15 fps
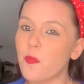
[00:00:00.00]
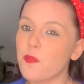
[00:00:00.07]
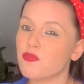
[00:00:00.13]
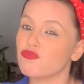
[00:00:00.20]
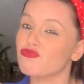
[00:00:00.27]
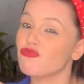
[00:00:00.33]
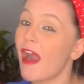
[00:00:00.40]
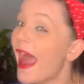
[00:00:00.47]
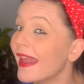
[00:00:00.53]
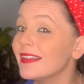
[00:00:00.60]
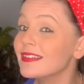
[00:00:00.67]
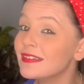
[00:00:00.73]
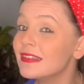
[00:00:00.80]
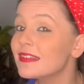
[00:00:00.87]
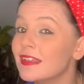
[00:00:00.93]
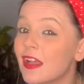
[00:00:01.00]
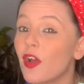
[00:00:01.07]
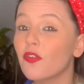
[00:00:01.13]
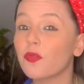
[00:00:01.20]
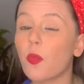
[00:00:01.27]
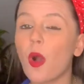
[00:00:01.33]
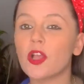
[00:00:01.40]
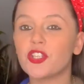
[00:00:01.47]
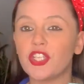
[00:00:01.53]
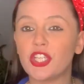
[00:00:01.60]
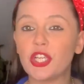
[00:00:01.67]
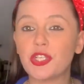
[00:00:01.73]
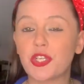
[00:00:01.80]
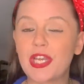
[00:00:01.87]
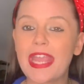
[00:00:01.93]
brand of what she
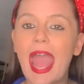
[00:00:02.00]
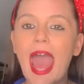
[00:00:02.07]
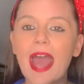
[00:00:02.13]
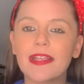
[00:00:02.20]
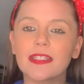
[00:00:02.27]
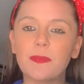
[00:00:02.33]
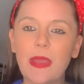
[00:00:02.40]
usually has,